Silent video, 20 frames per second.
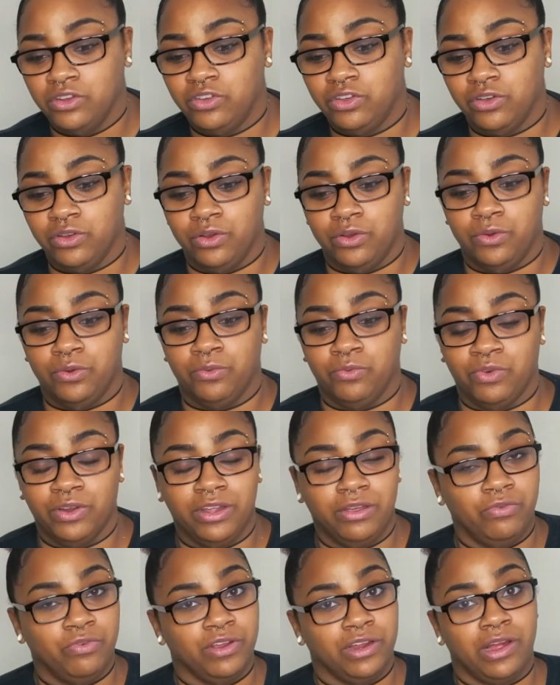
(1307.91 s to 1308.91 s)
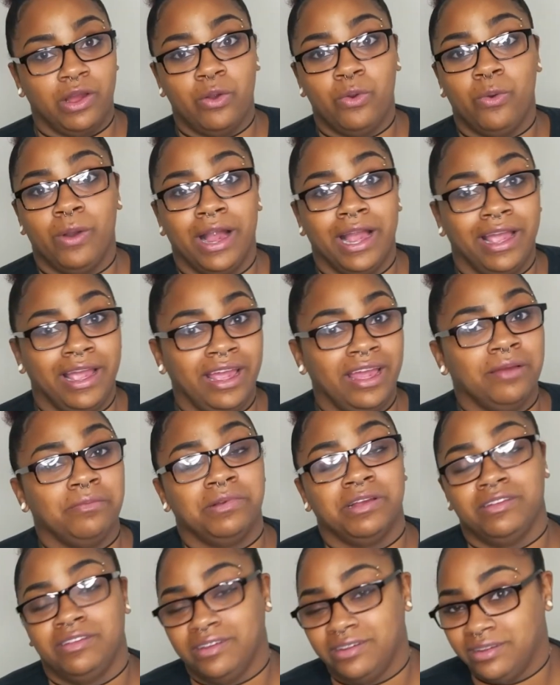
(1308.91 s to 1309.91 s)
to really figure out who I am,
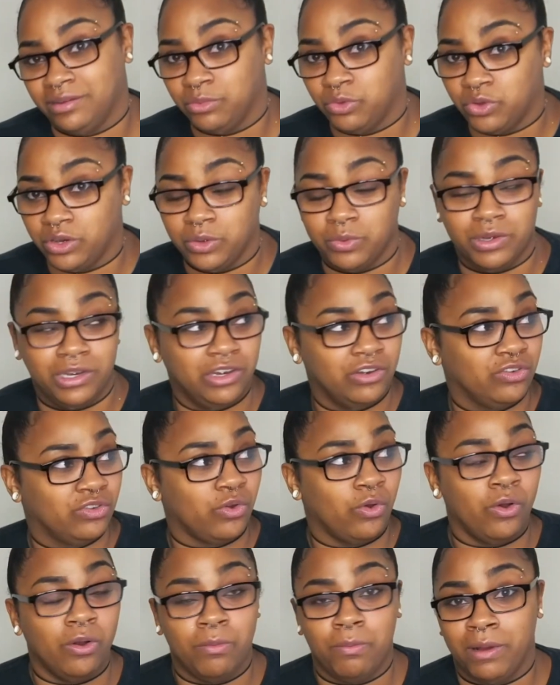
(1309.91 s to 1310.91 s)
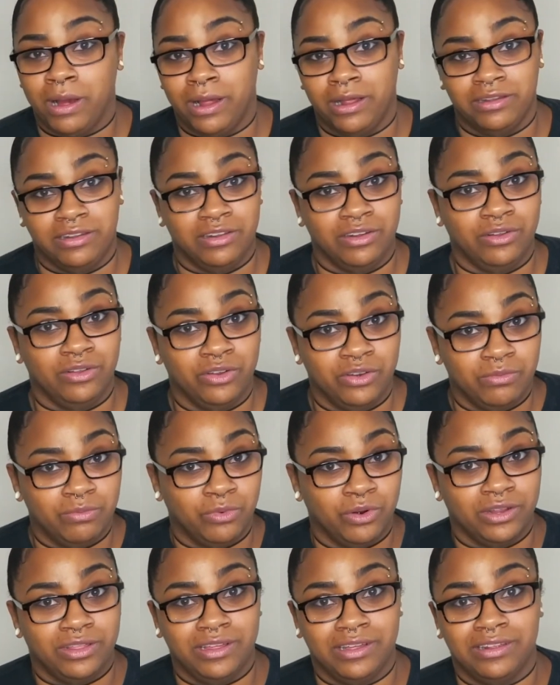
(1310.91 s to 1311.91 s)
because yes, I'm 21 years old, but I still learn
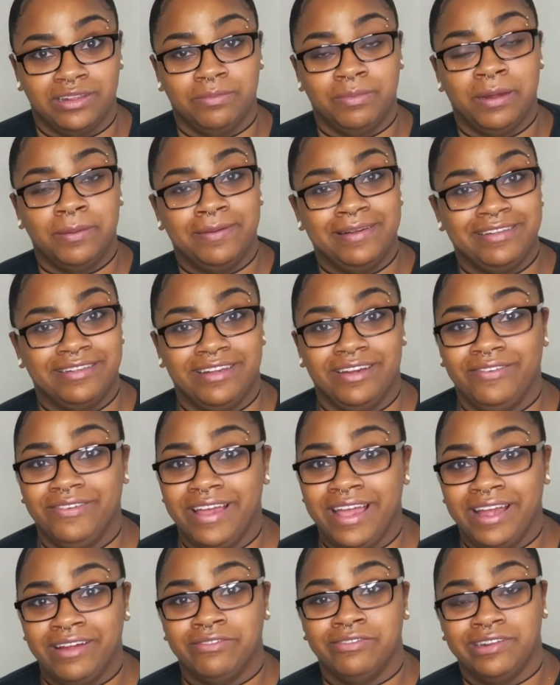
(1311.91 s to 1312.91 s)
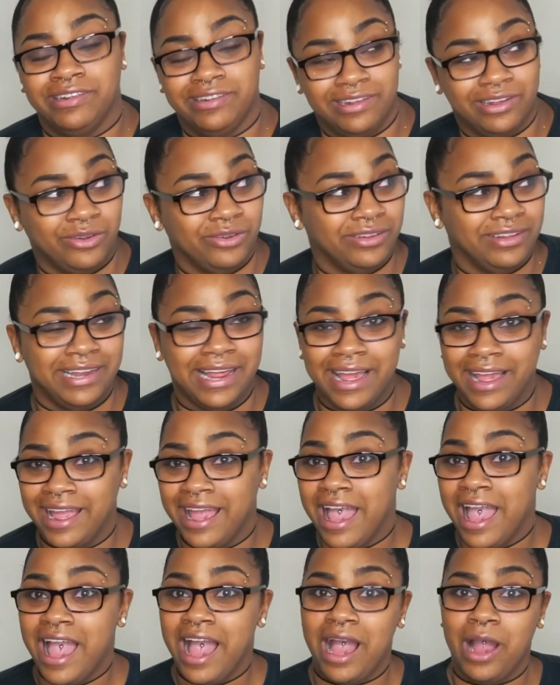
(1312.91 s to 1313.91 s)
more things about myself every single day.